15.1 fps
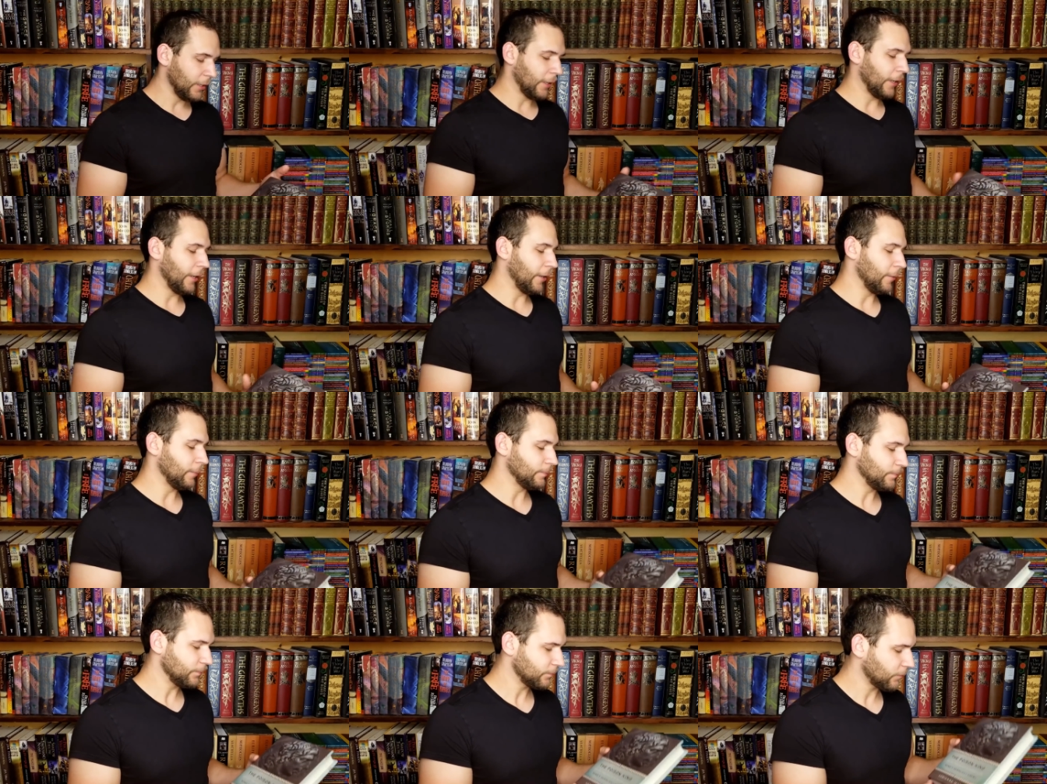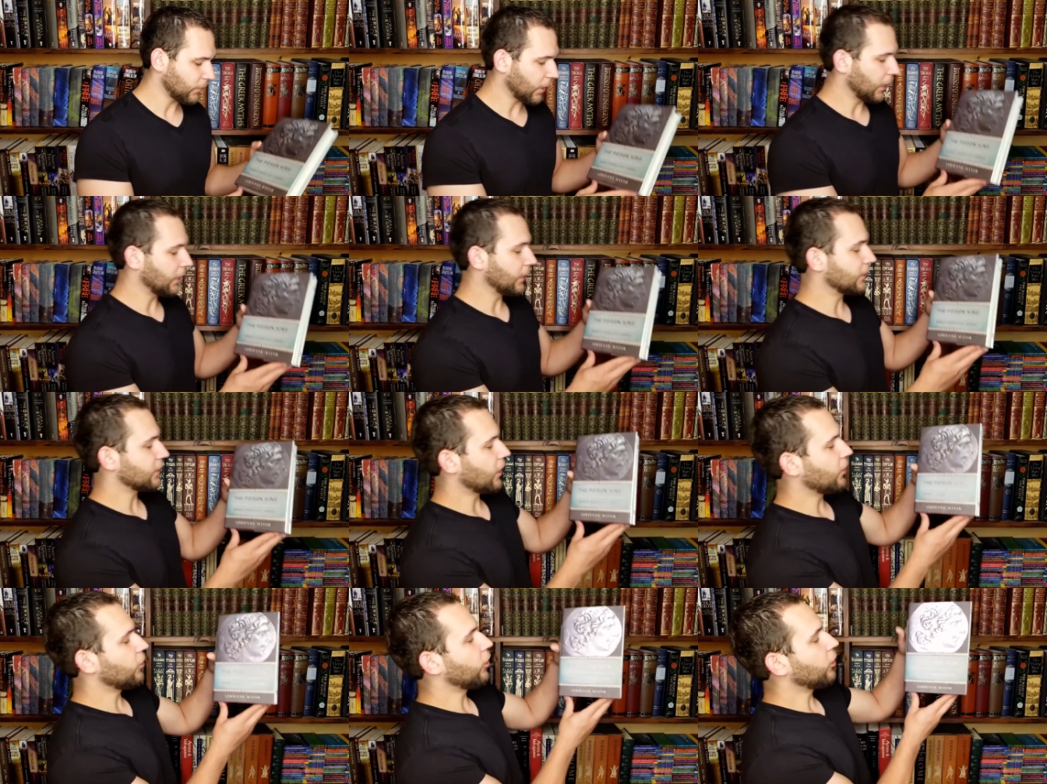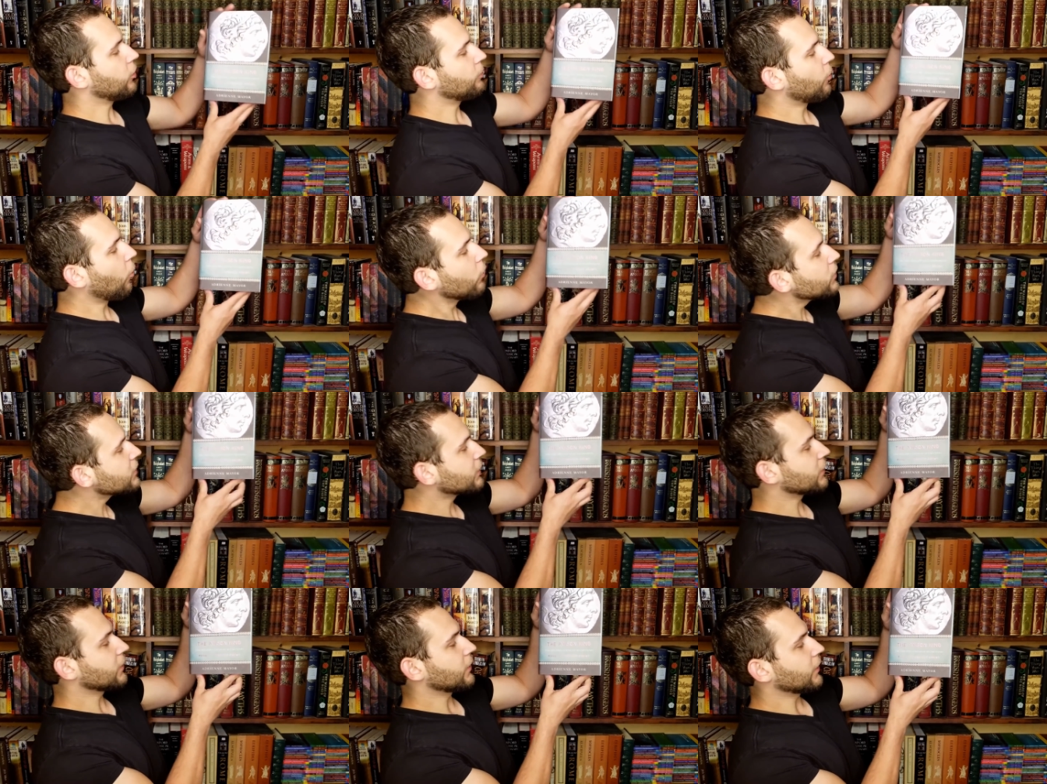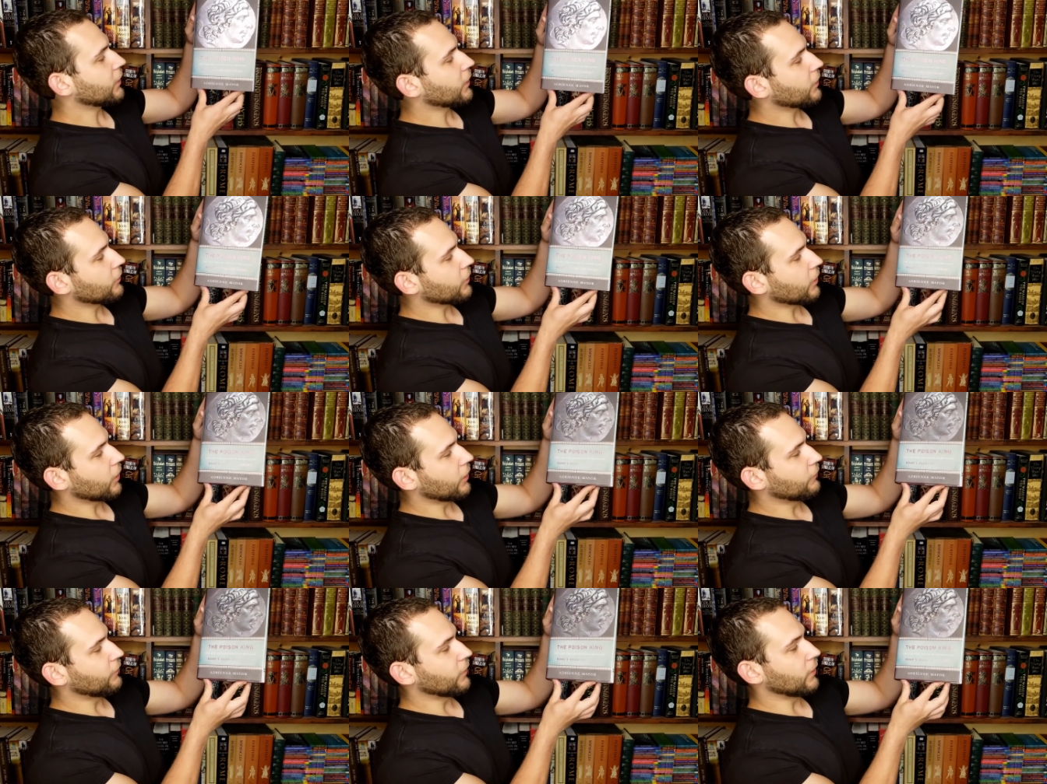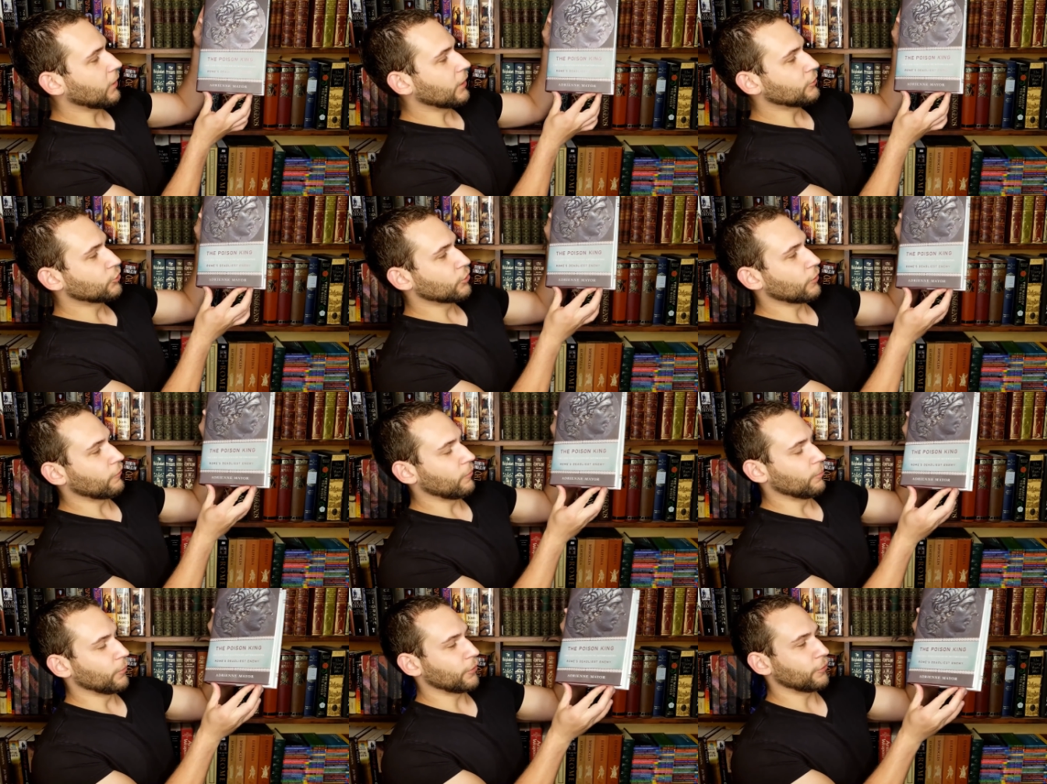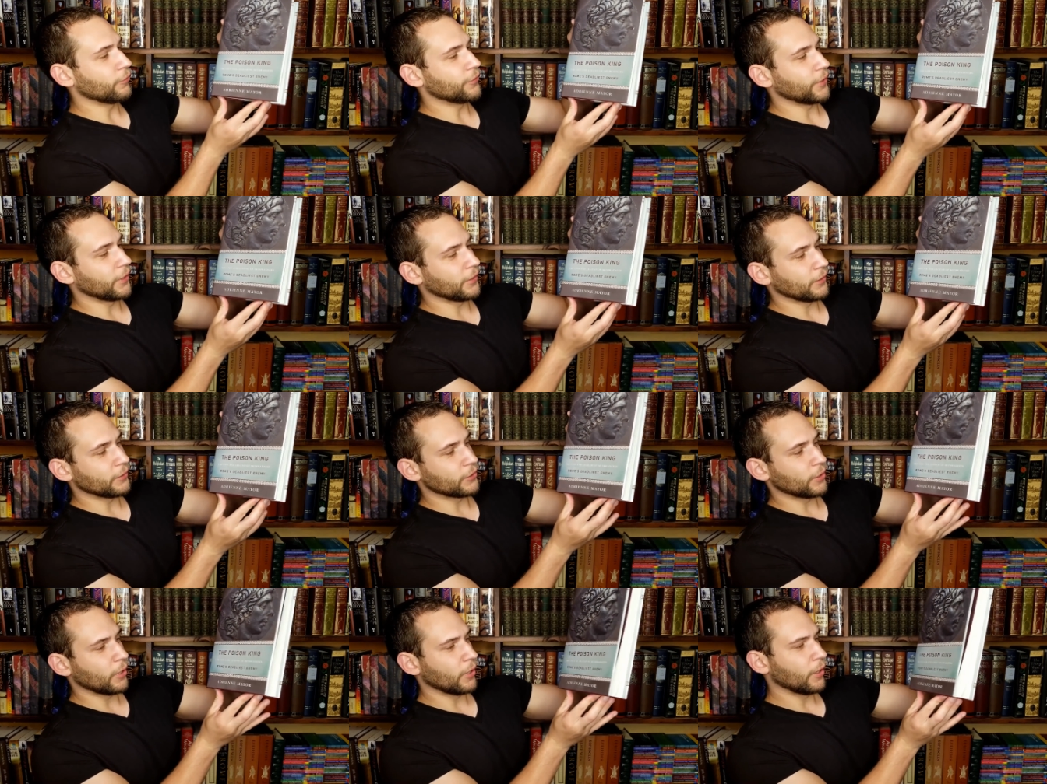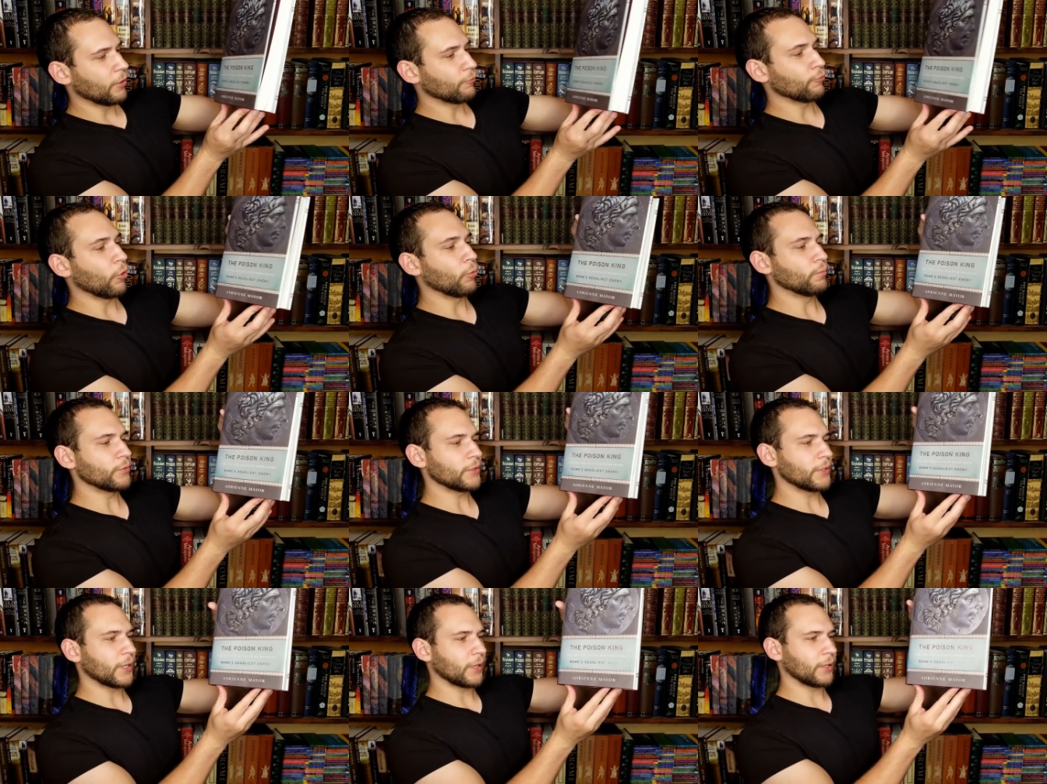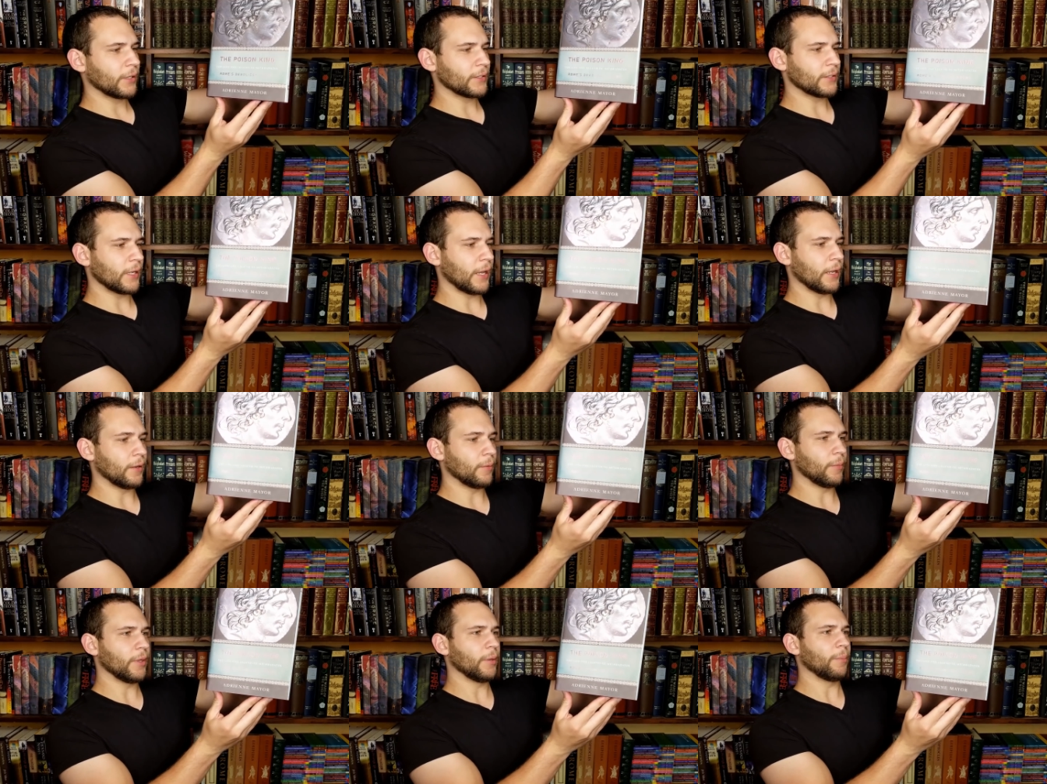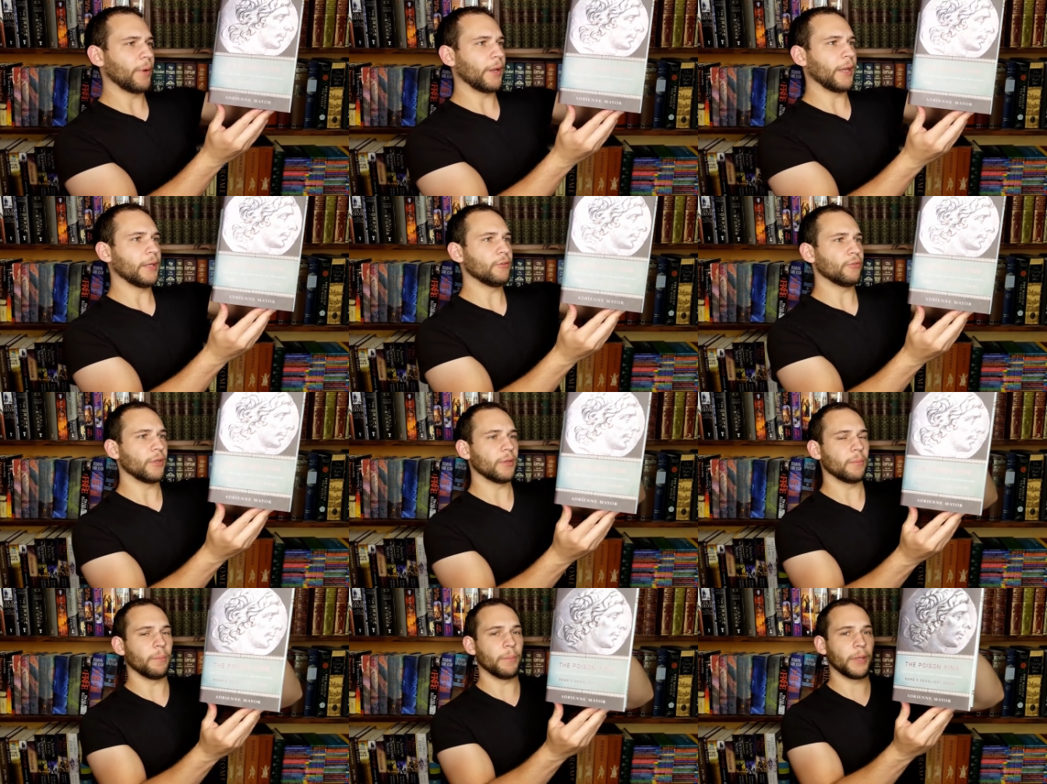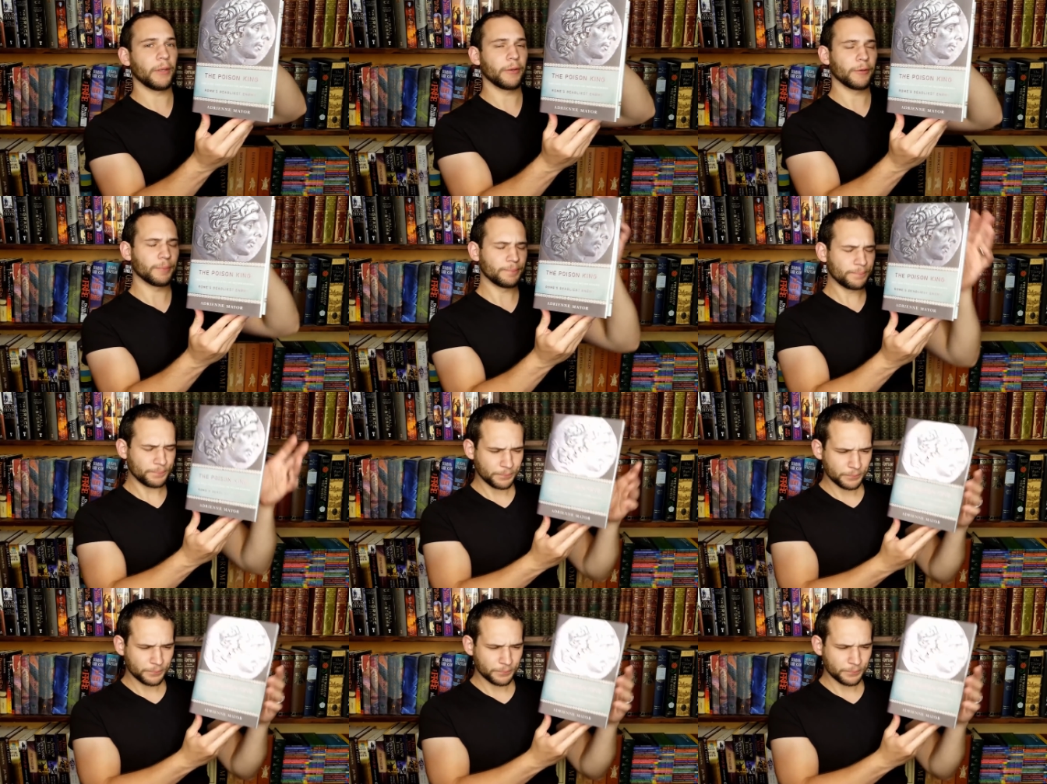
um, and it's The Poison King of the Life and Legend of Mithridates, Rome's Deadliest Enemy by Adrienne Mayor.